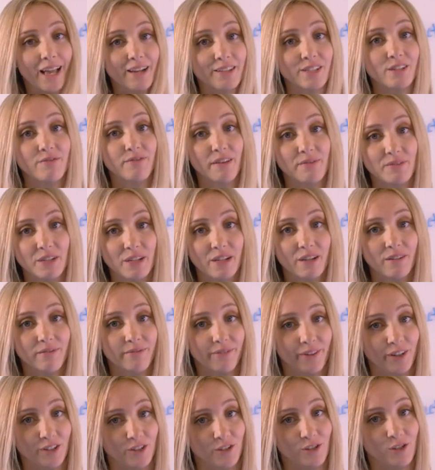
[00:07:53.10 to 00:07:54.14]
to 50
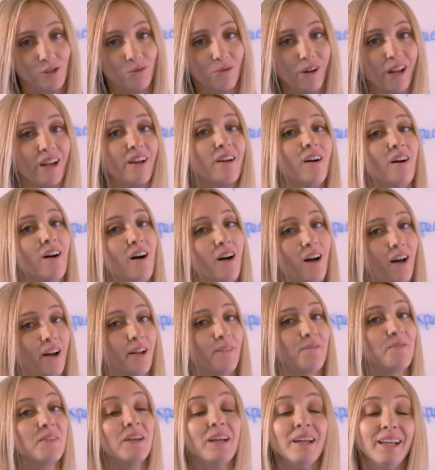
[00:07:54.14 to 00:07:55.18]
conversions a week
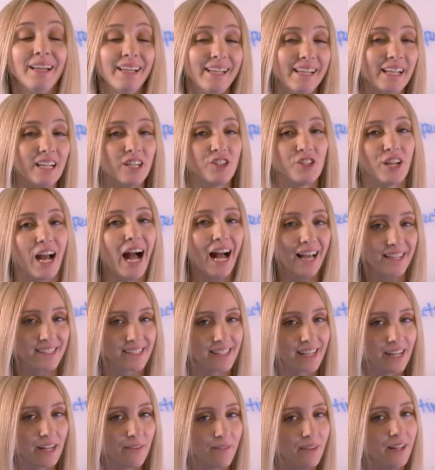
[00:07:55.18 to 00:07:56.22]
on each ad
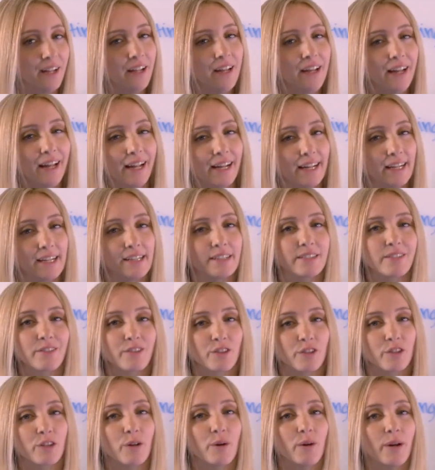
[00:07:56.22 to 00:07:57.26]
set. And
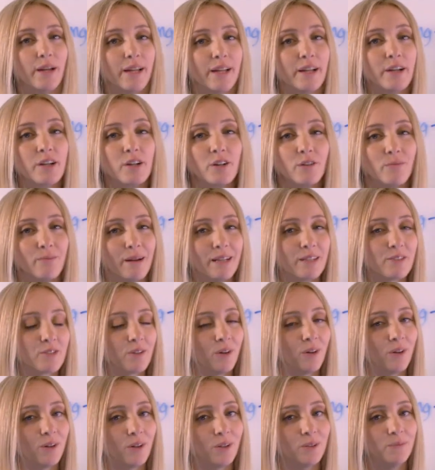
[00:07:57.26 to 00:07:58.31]
the
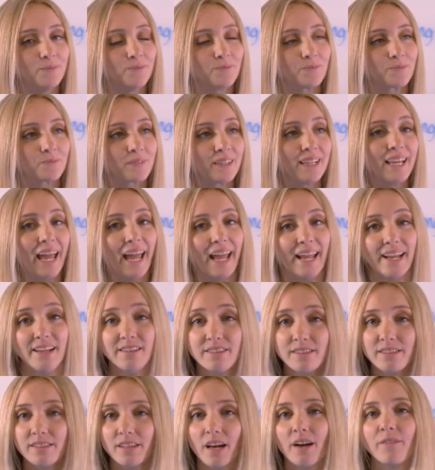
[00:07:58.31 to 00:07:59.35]
incremental
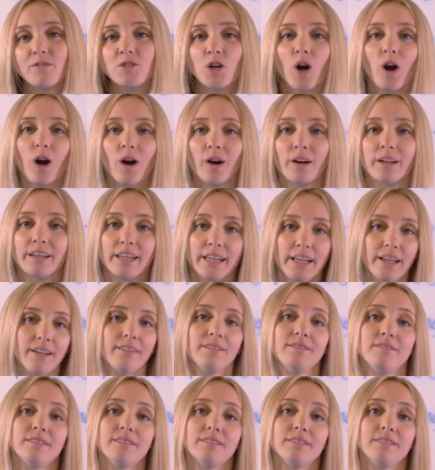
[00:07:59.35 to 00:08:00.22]
gains of targeting